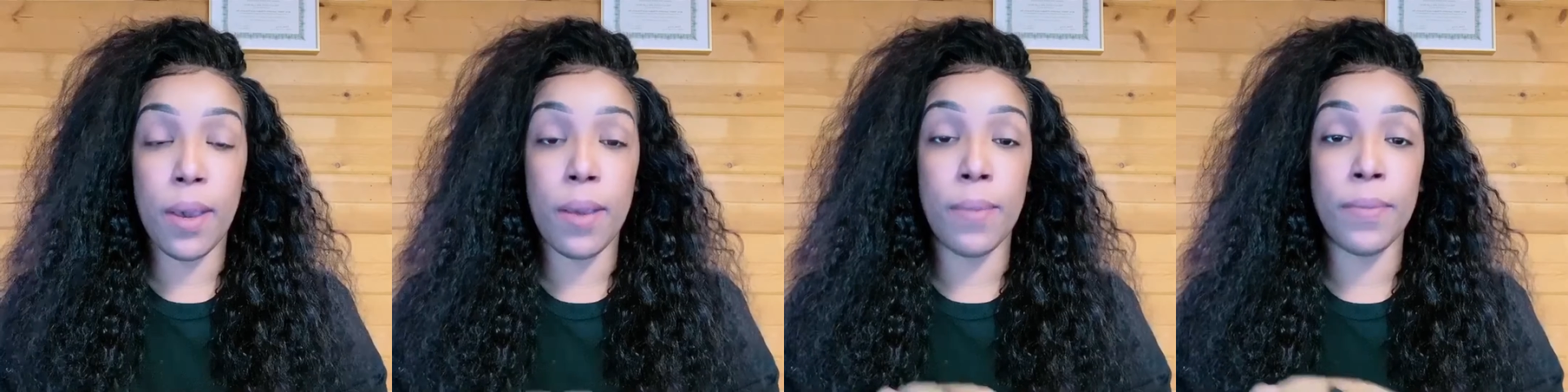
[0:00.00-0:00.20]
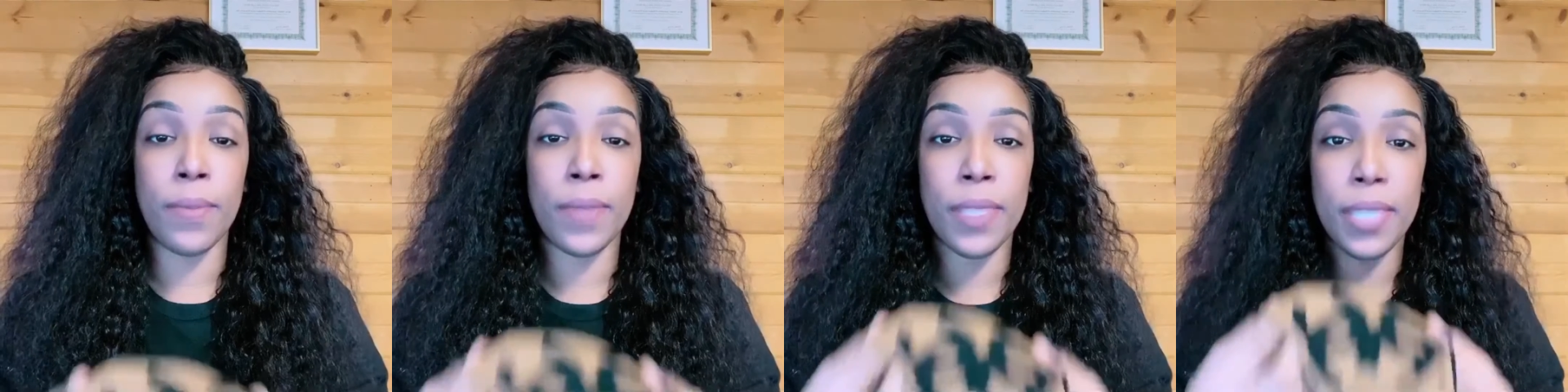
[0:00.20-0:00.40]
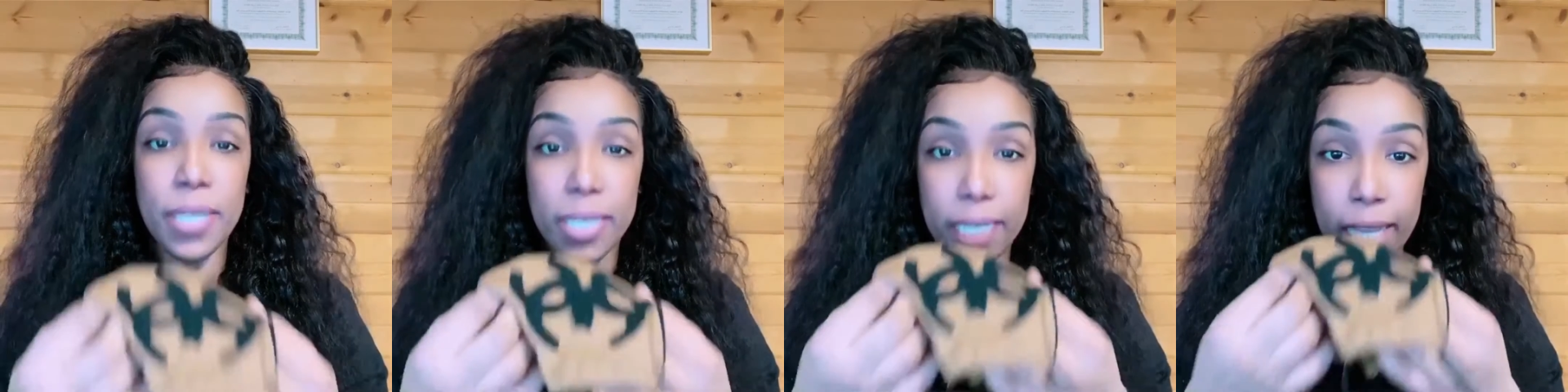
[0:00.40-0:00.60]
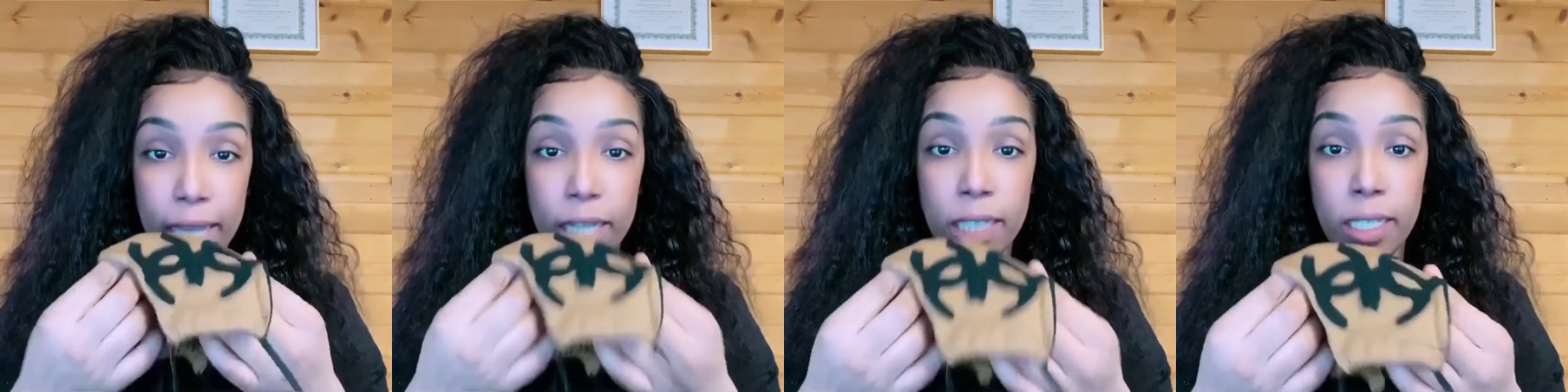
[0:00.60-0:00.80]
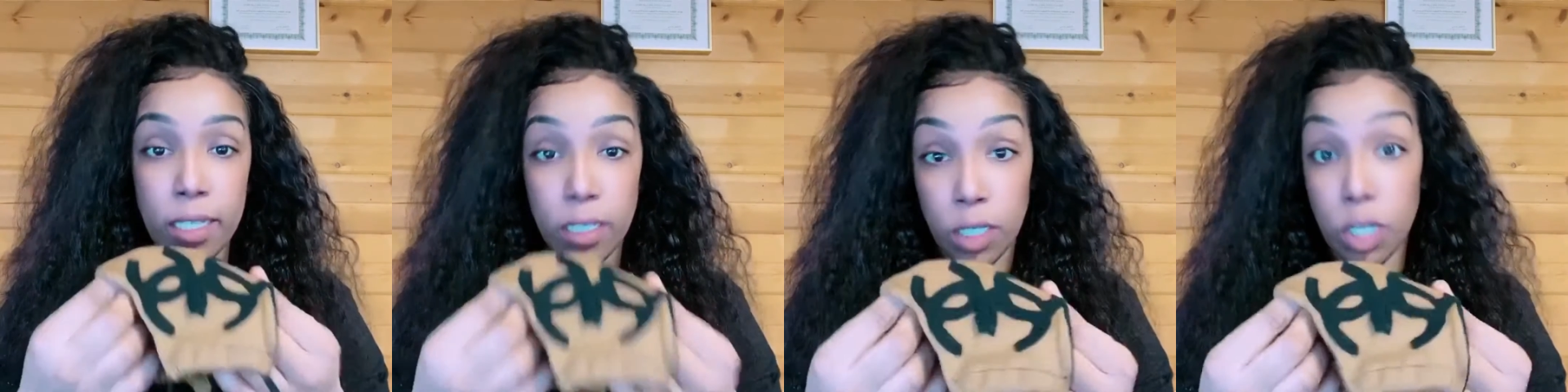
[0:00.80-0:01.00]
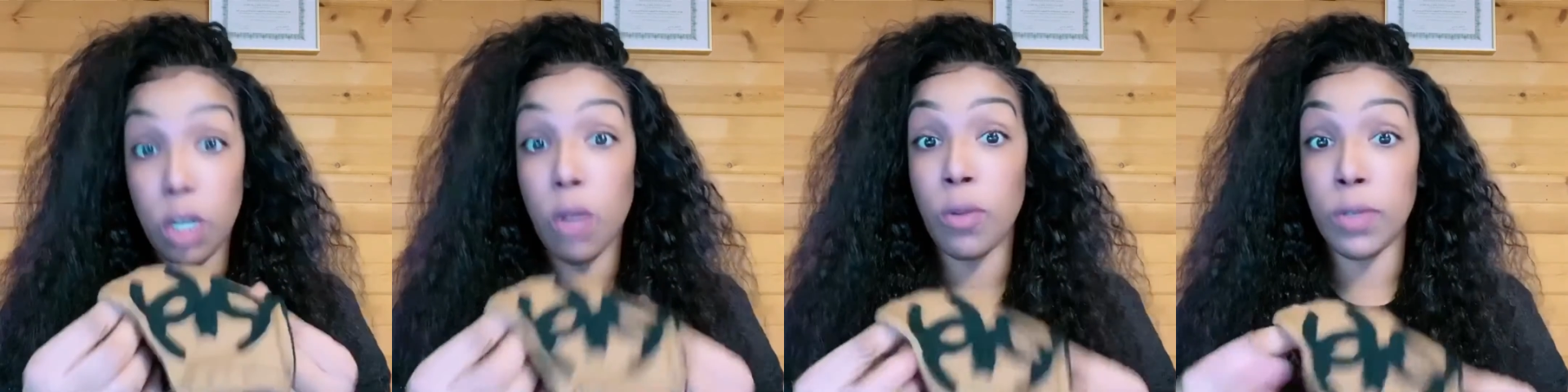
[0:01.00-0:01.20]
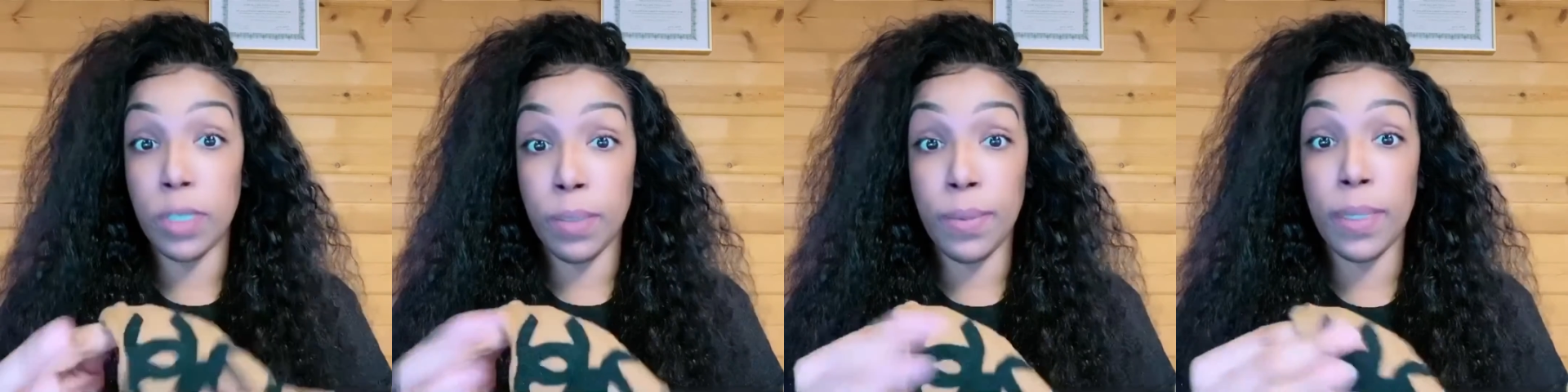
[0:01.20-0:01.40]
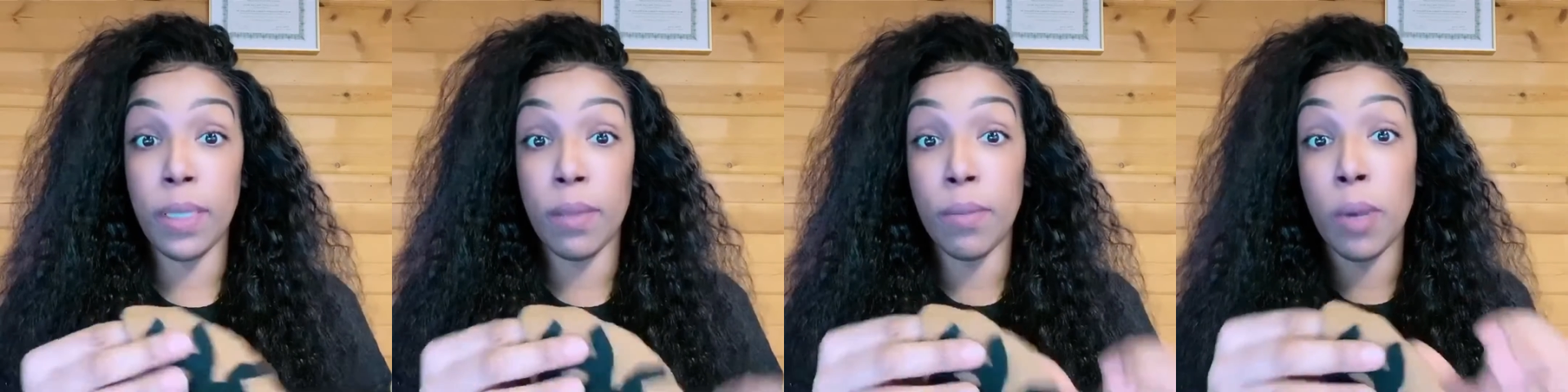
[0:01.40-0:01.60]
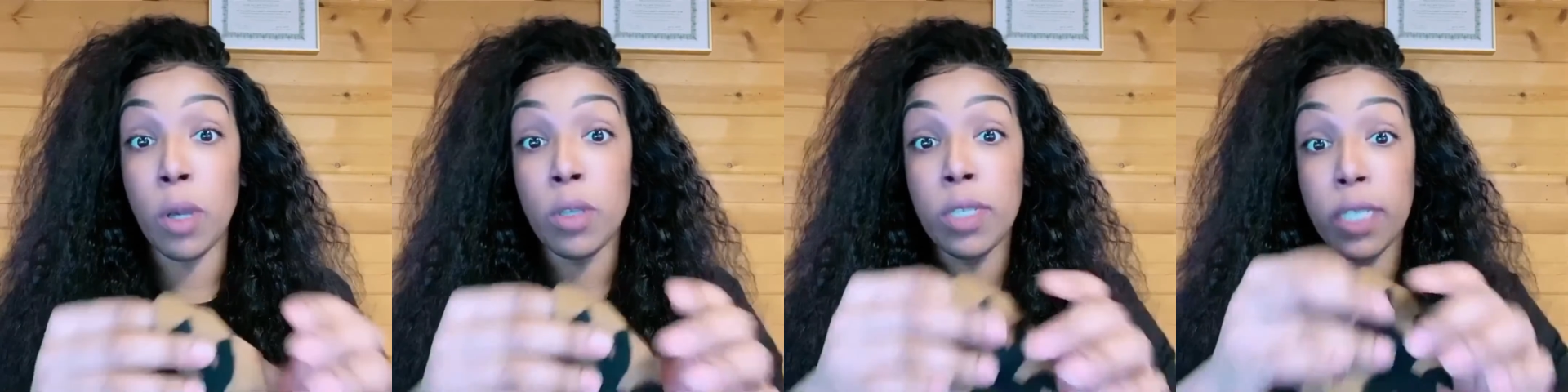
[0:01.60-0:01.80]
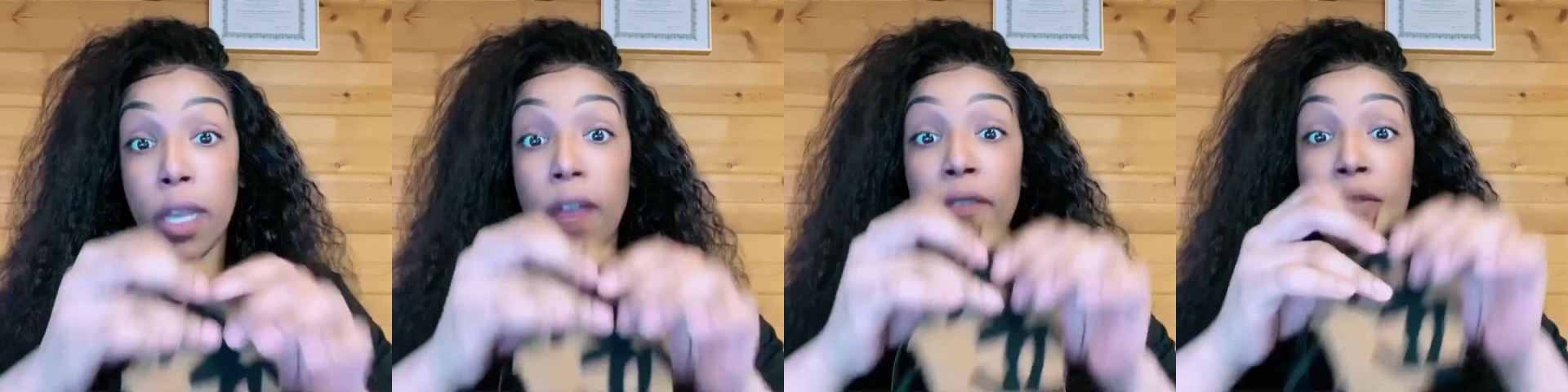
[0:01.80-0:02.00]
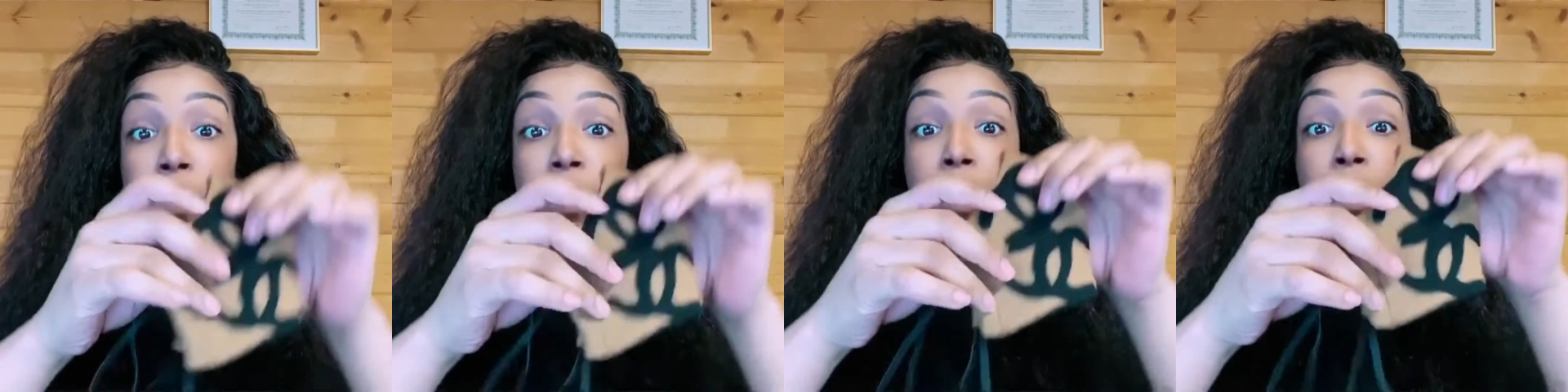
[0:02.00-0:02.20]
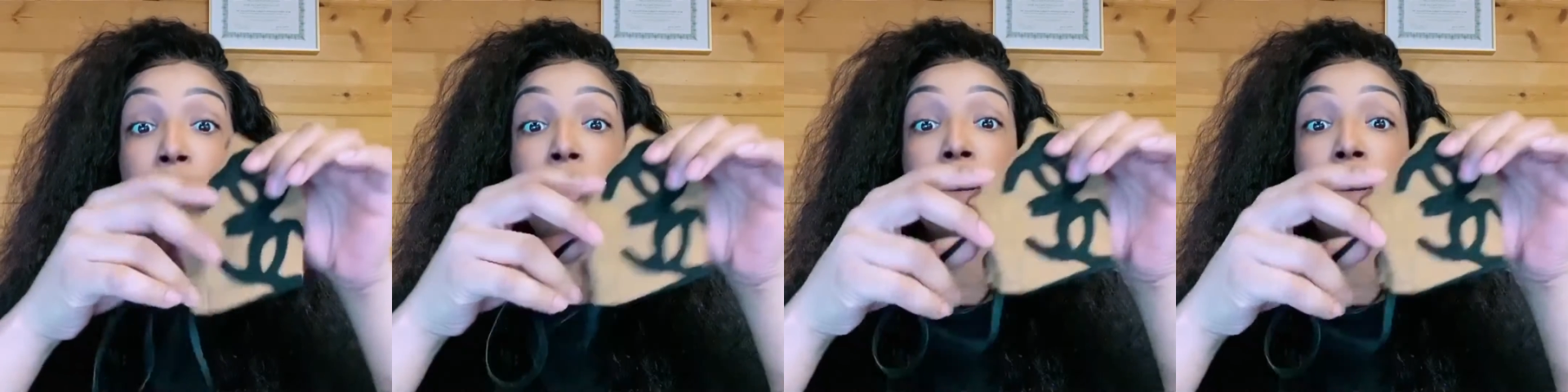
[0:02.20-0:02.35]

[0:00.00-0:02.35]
this has shown to be the most comfortable